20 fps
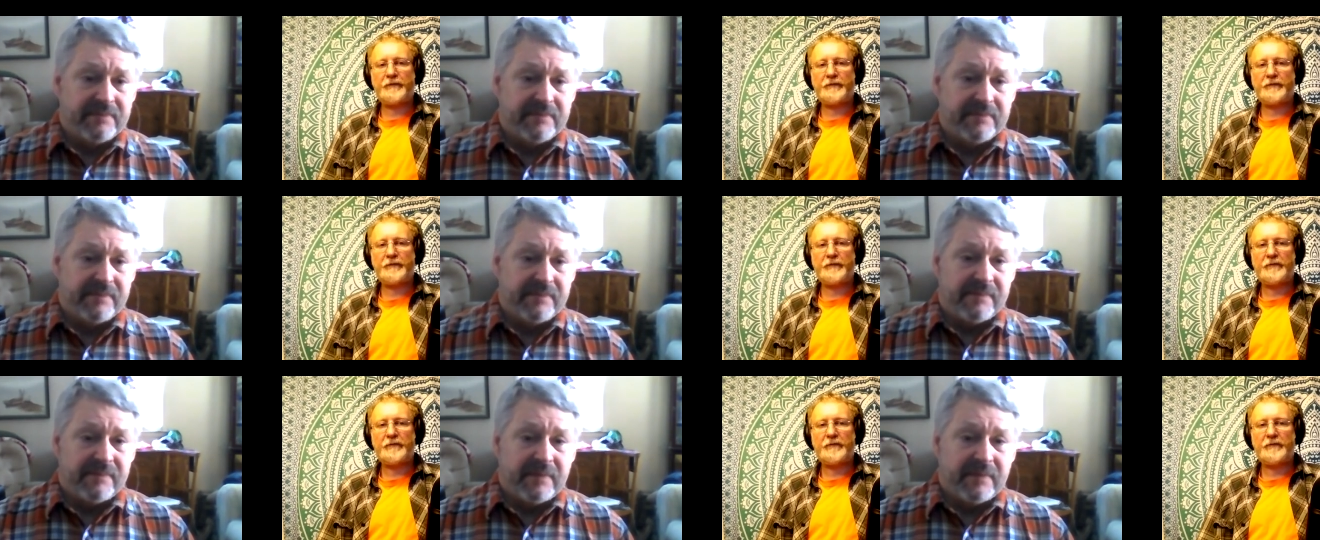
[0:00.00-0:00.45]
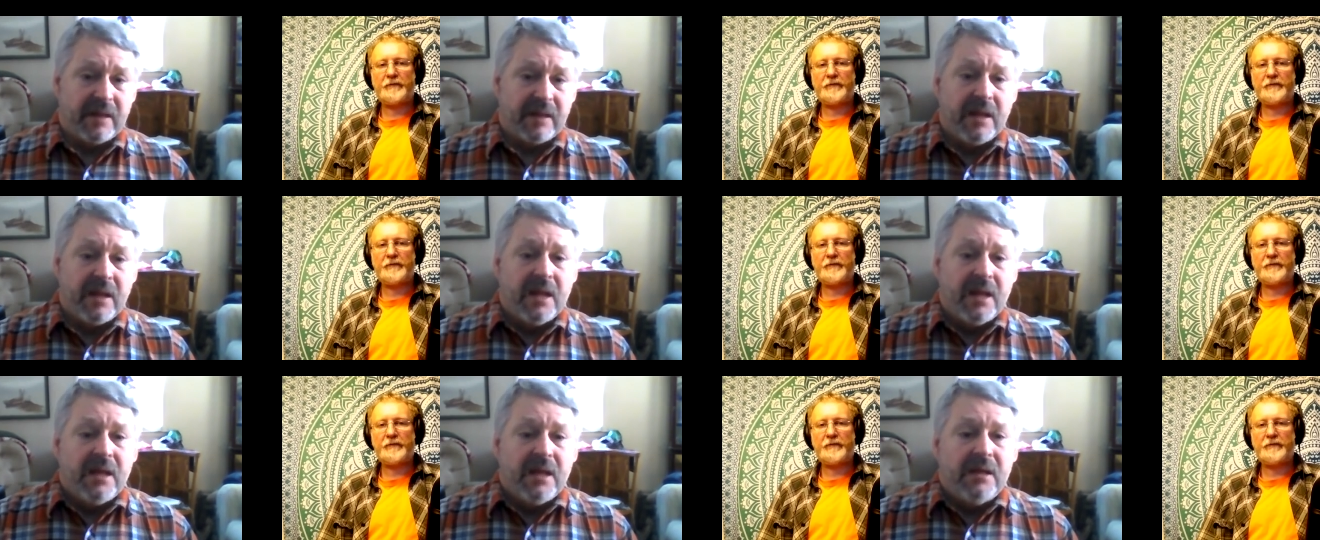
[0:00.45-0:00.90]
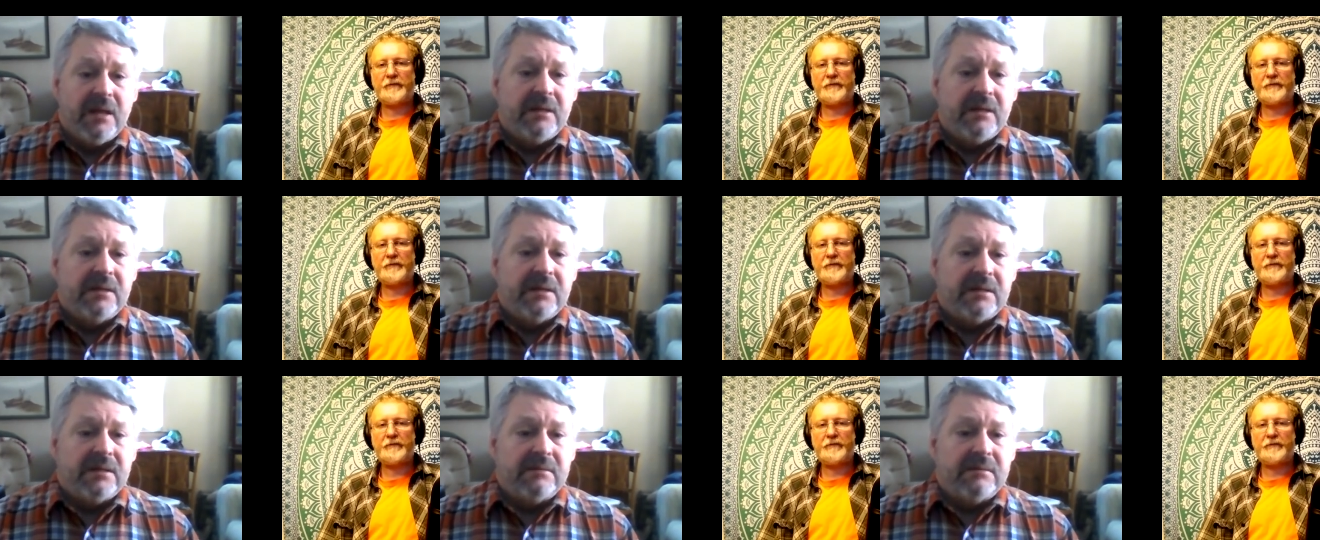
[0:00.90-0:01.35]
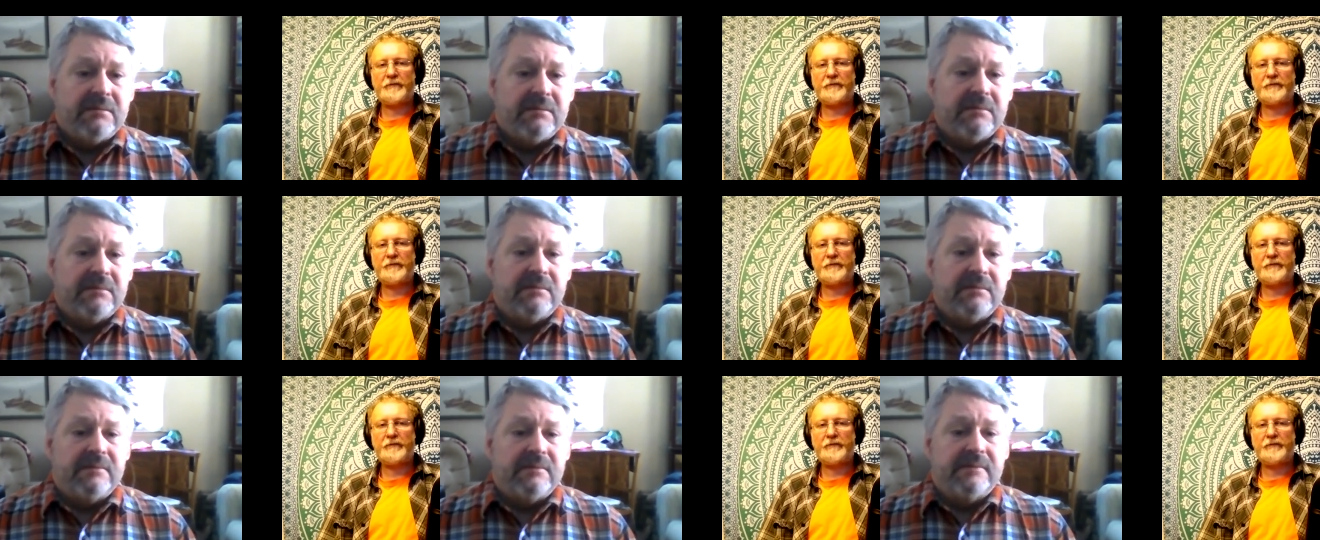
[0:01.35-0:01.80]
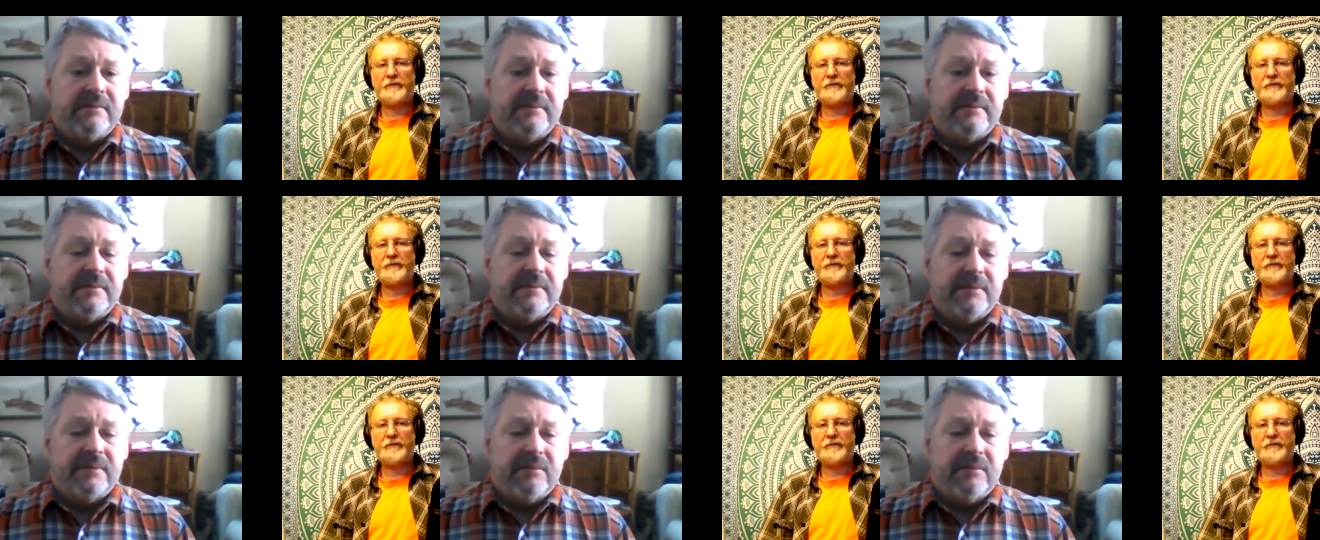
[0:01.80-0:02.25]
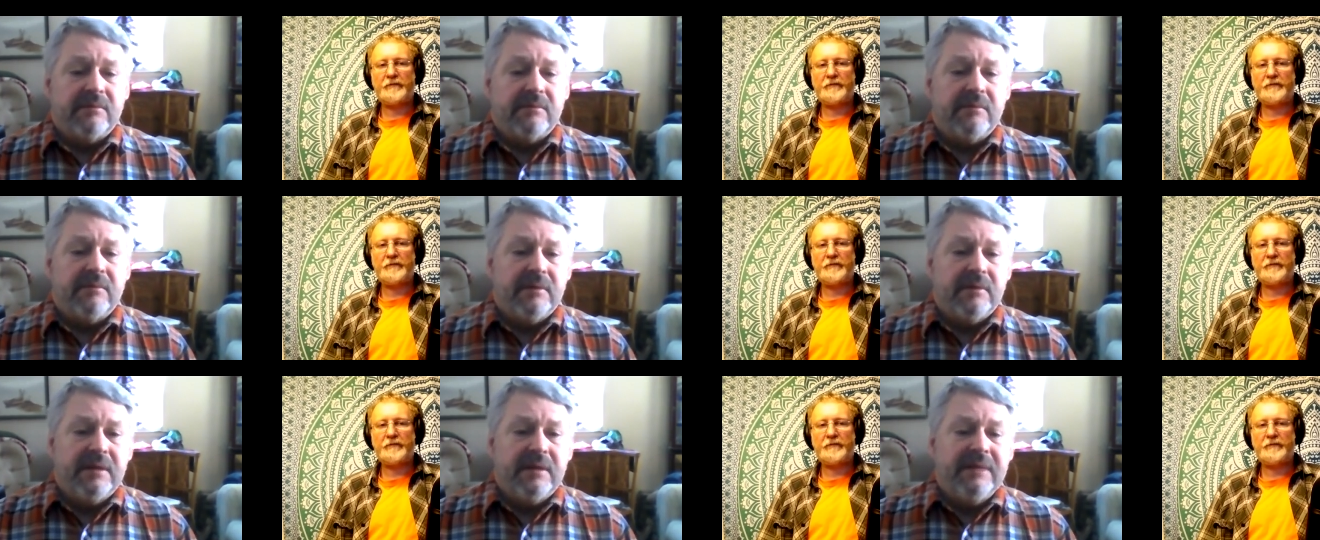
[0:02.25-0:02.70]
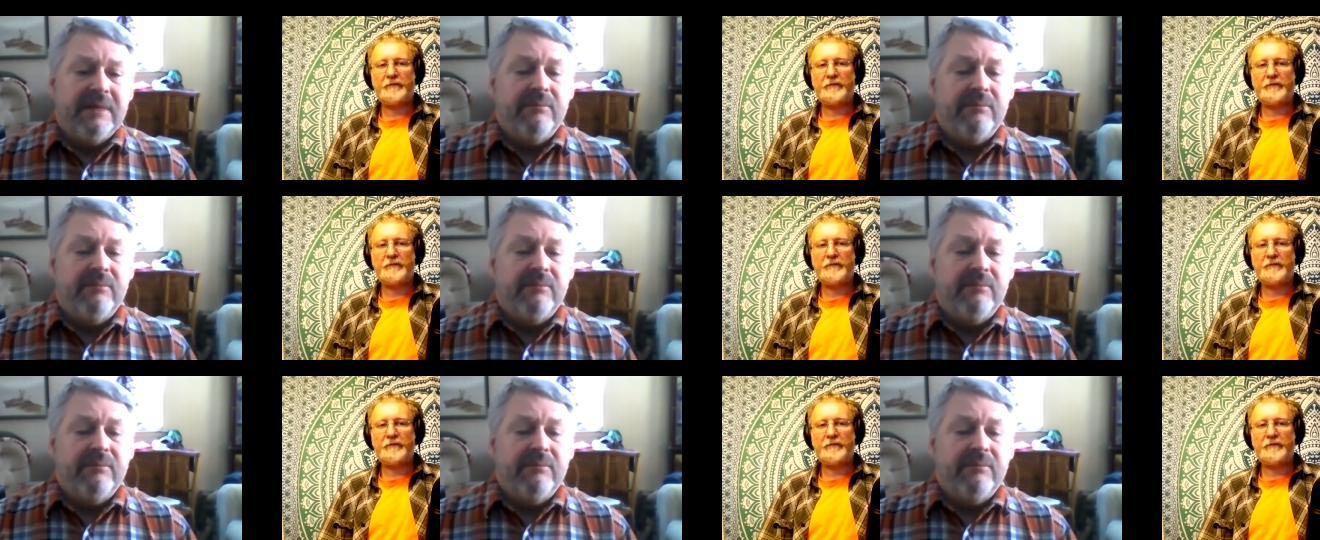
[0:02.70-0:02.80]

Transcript: [no speech]